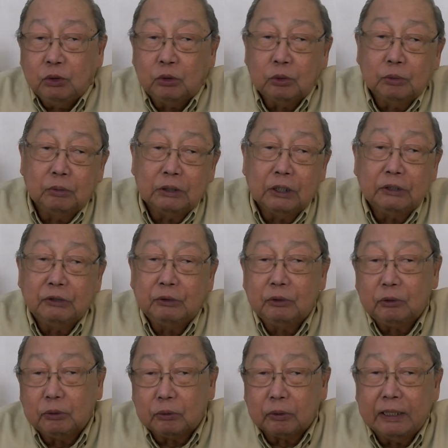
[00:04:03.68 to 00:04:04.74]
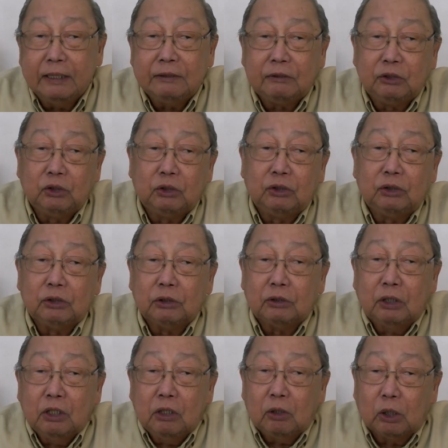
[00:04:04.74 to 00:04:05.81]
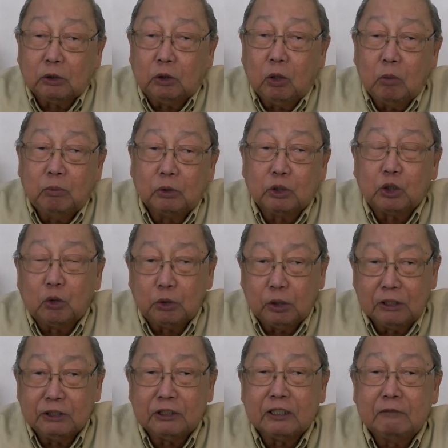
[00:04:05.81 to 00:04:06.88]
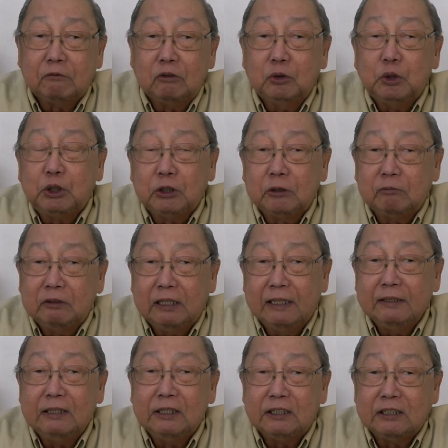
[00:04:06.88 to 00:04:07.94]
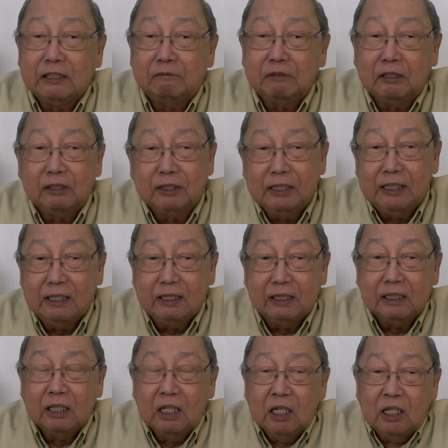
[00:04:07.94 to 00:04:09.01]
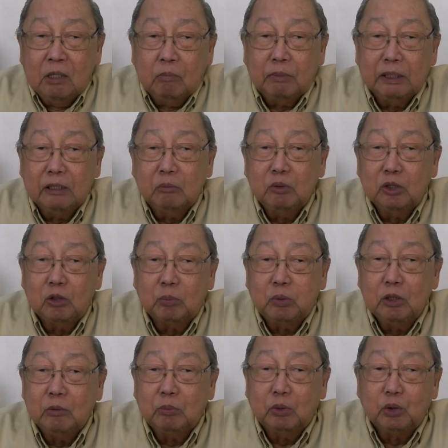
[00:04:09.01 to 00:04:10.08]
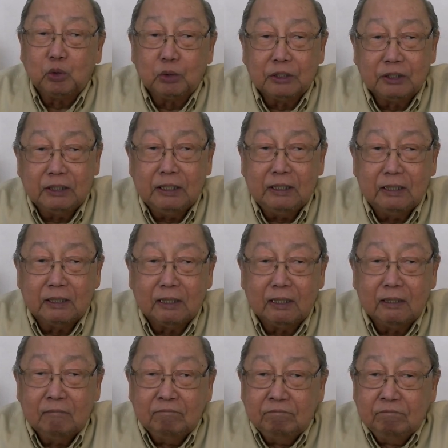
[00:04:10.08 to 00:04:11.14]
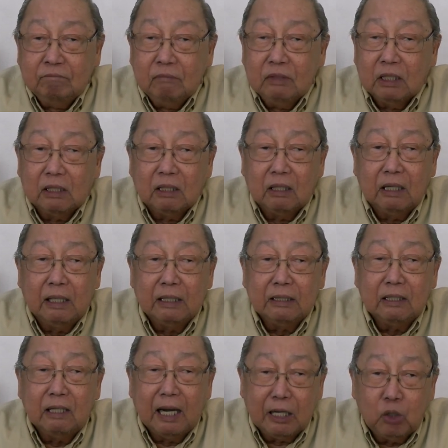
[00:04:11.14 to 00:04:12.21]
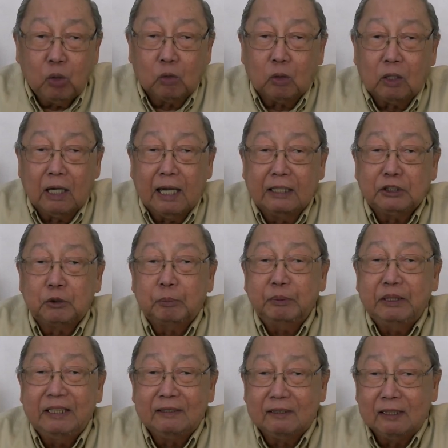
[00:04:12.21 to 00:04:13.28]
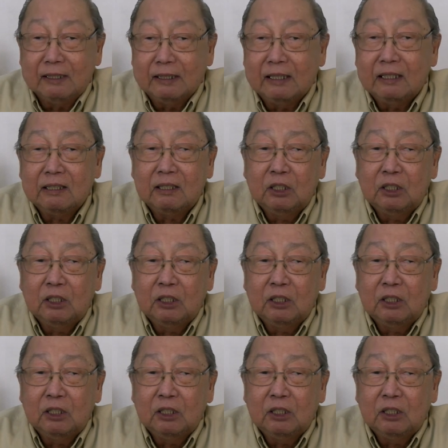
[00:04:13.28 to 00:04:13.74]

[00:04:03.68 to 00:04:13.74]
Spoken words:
to the great October Socialist Revolution of 1917 by the monopoly bourgeoisie and landlord class of Italy.